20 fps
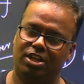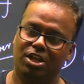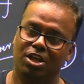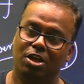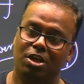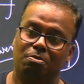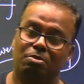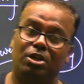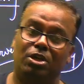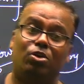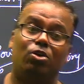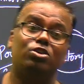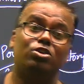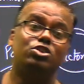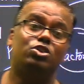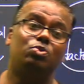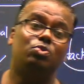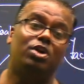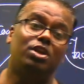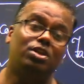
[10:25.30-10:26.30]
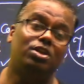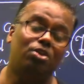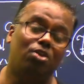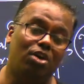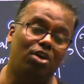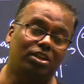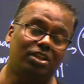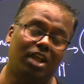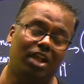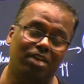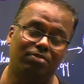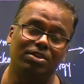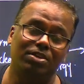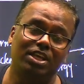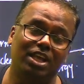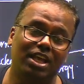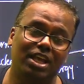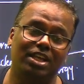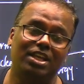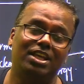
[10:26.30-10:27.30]
because you are not having
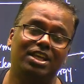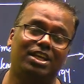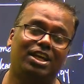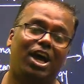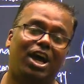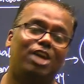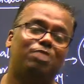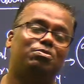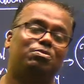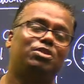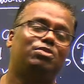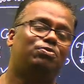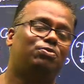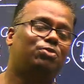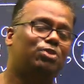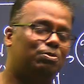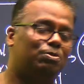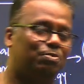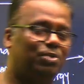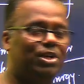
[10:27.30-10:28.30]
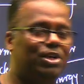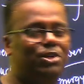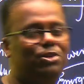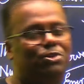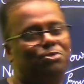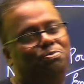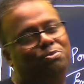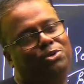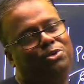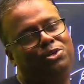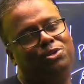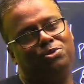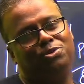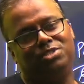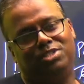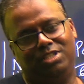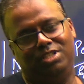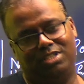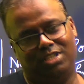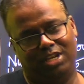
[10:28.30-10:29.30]
any carbon footprint to produce
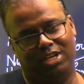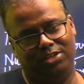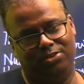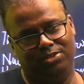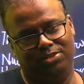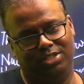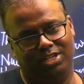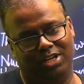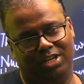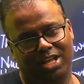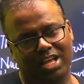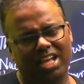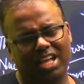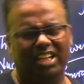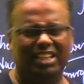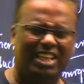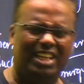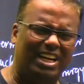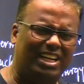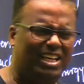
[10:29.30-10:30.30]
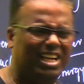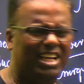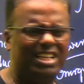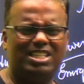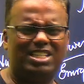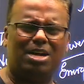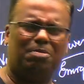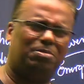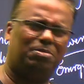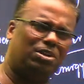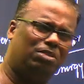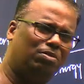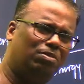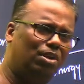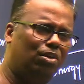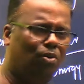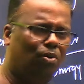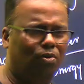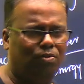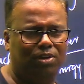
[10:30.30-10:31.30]
this hydrogen. The entire chapter will
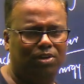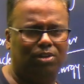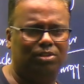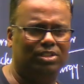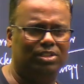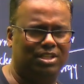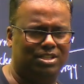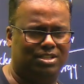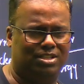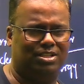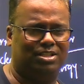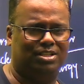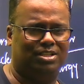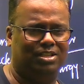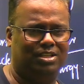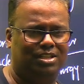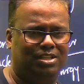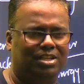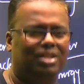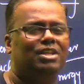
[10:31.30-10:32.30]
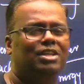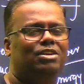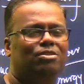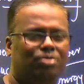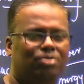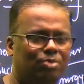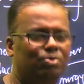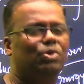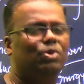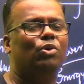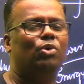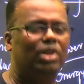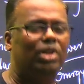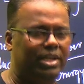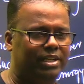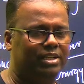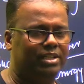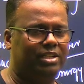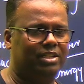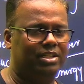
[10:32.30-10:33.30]
hover on this when we go later
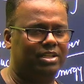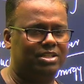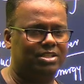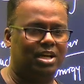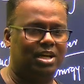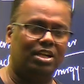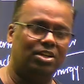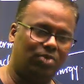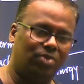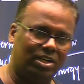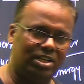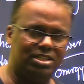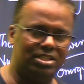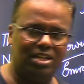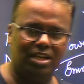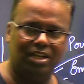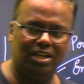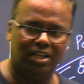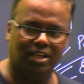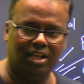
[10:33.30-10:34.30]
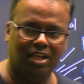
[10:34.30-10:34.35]
in this. Are you understanding?